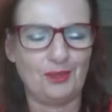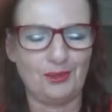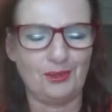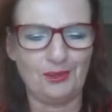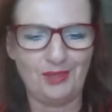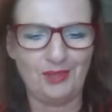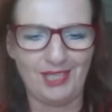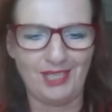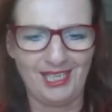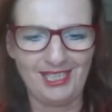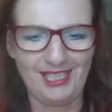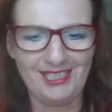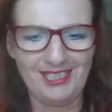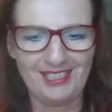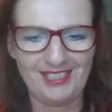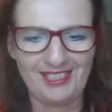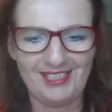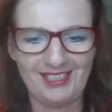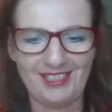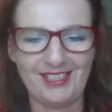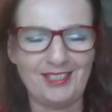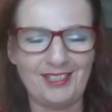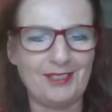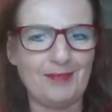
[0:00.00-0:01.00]
that.
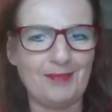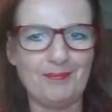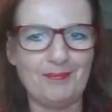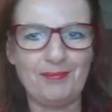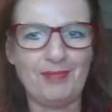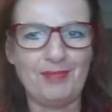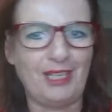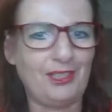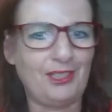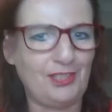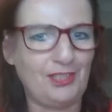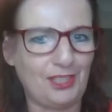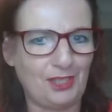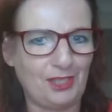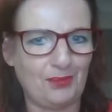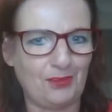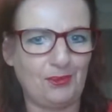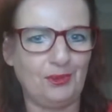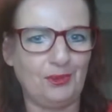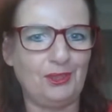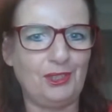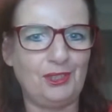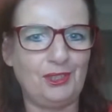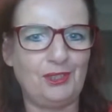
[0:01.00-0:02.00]
I just
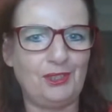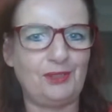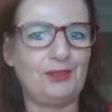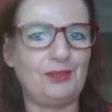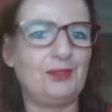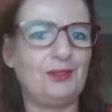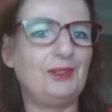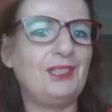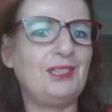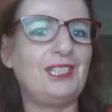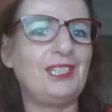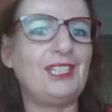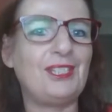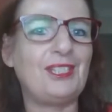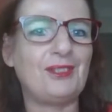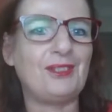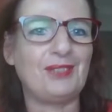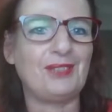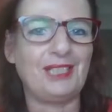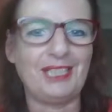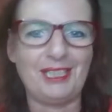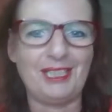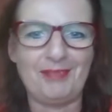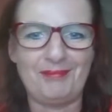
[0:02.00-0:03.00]
wanted to tease you
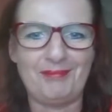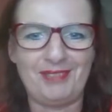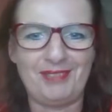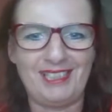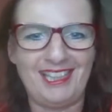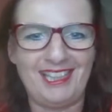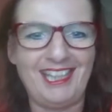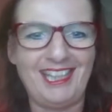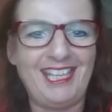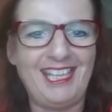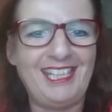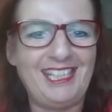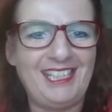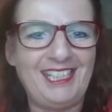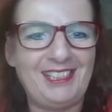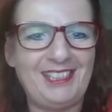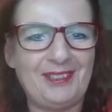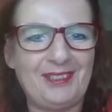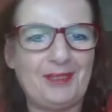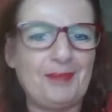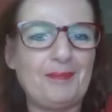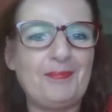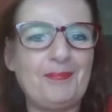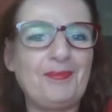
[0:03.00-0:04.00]
a little bit.
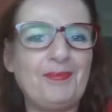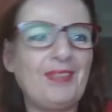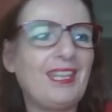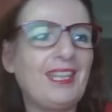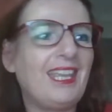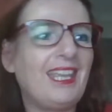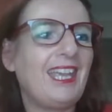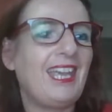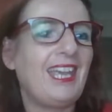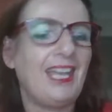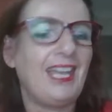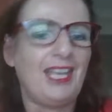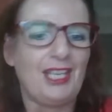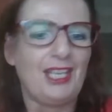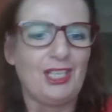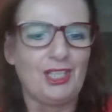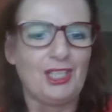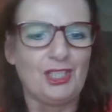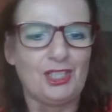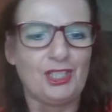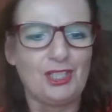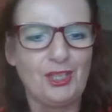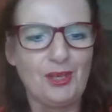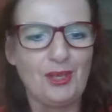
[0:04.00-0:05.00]
Thank you.
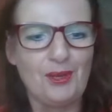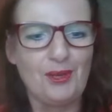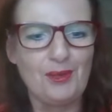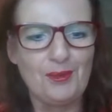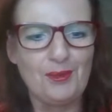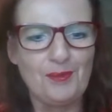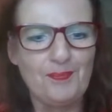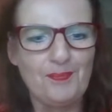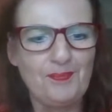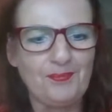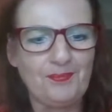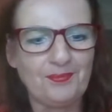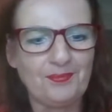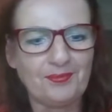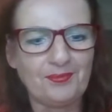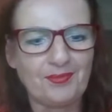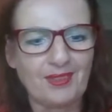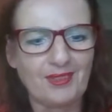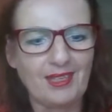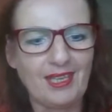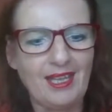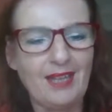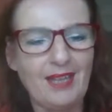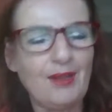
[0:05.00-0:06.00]
So
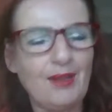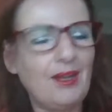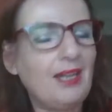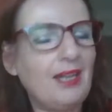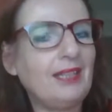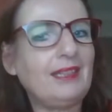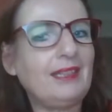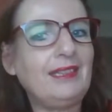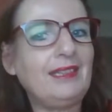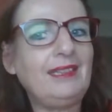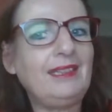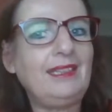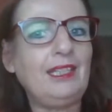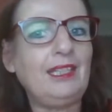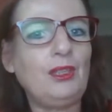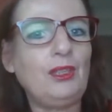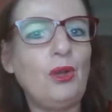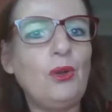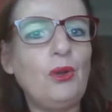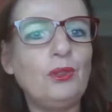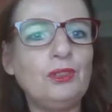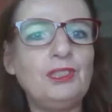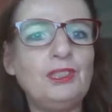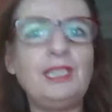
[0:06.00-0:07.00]
the
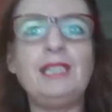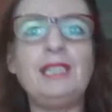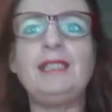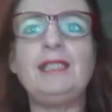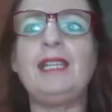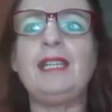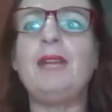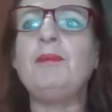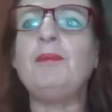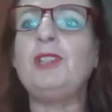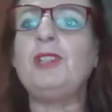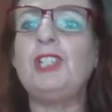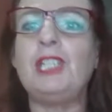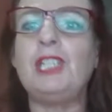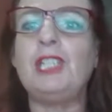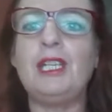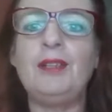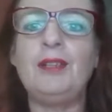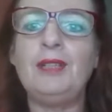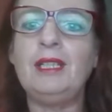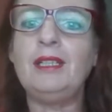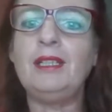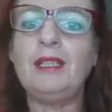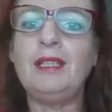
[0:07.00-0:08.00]
content I'm
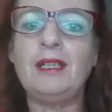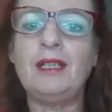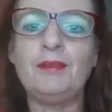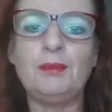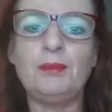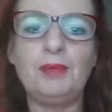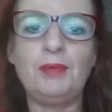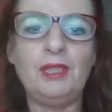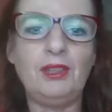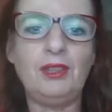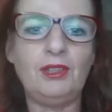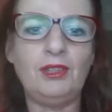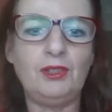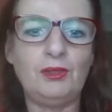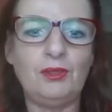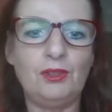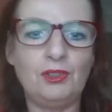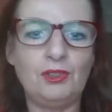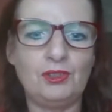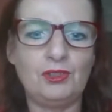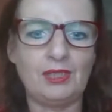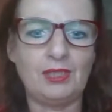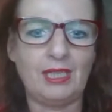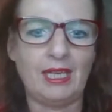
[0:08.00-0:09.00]
sharing with
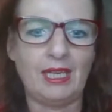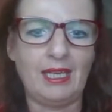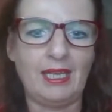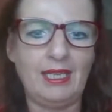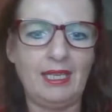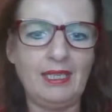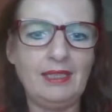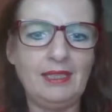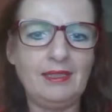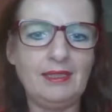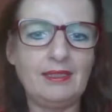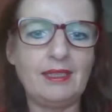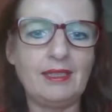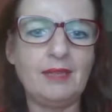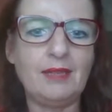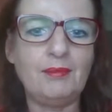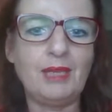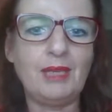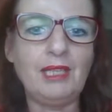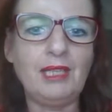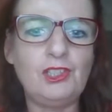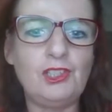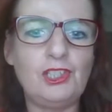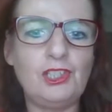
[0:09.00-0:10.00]
you tonight, I
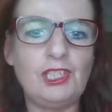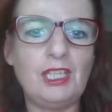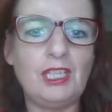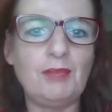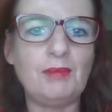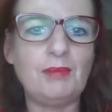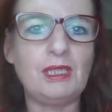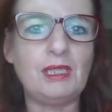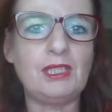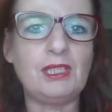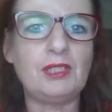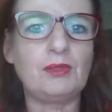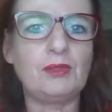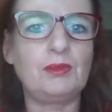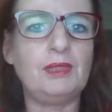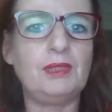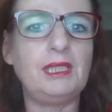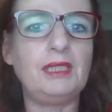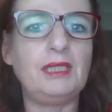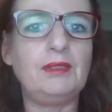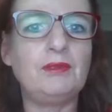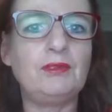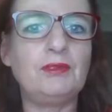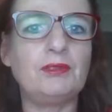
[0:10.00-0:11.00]
might share my
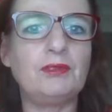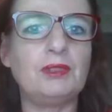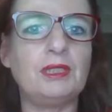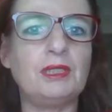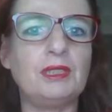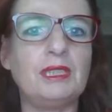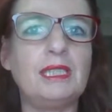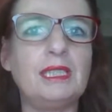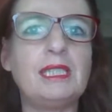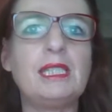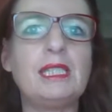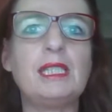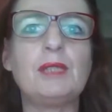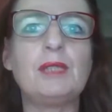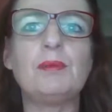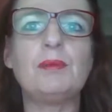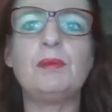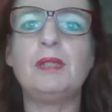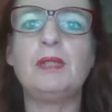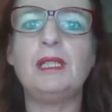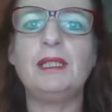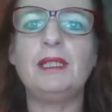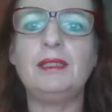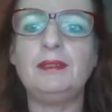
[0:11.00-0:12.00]
screen for this
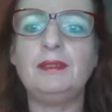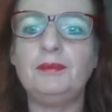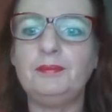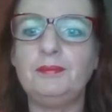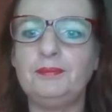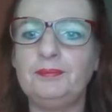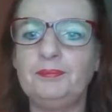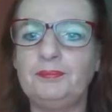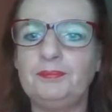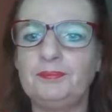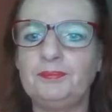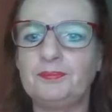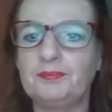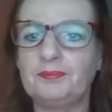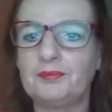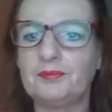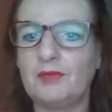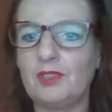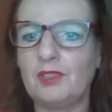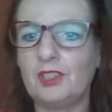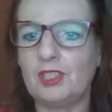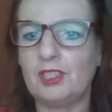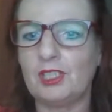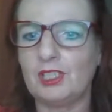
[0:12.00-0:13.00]
one.
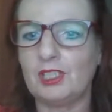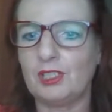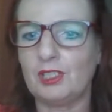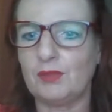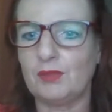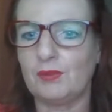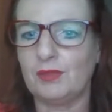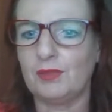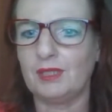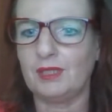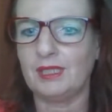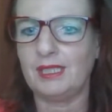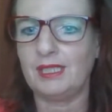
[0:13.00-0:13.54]
Just one